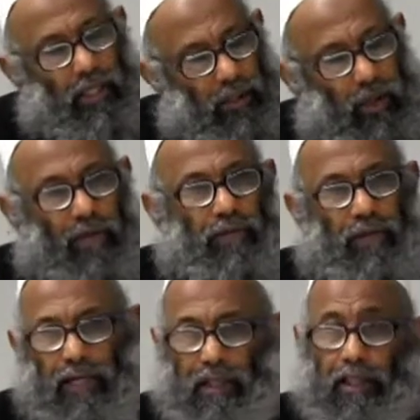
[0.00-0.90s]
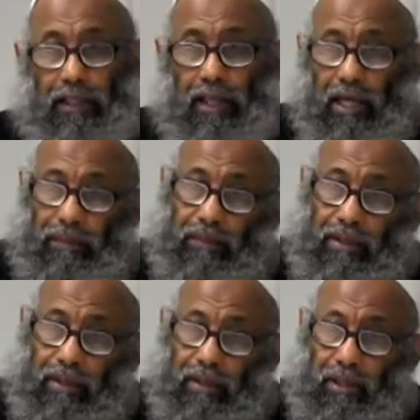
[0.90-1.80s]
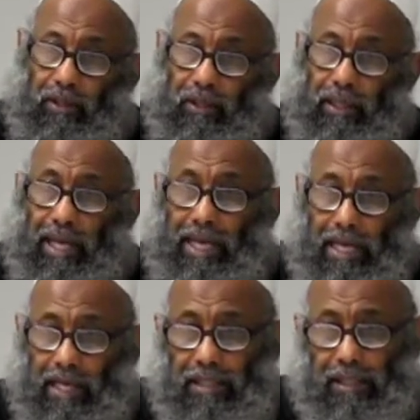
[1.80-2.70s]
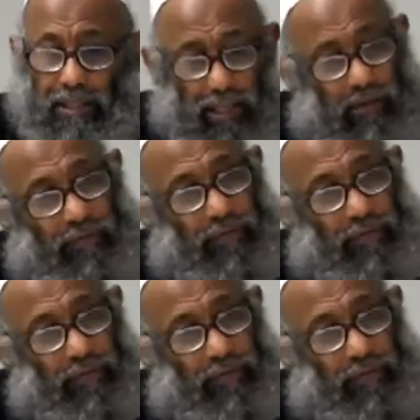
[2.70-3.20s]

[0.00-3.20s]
you have the right anytime. Okay, unless if